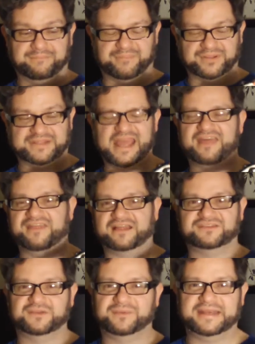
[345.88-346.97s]
But yeah,
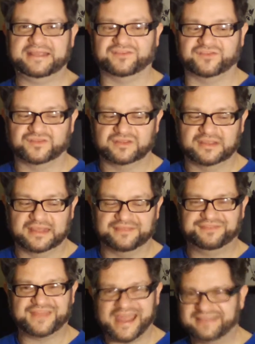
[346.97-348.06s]
that's who it is.
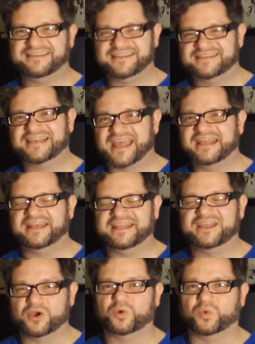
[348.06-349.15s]
That is insanely
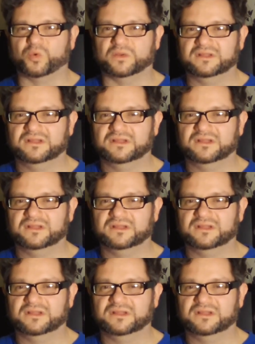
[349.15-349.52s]
cool.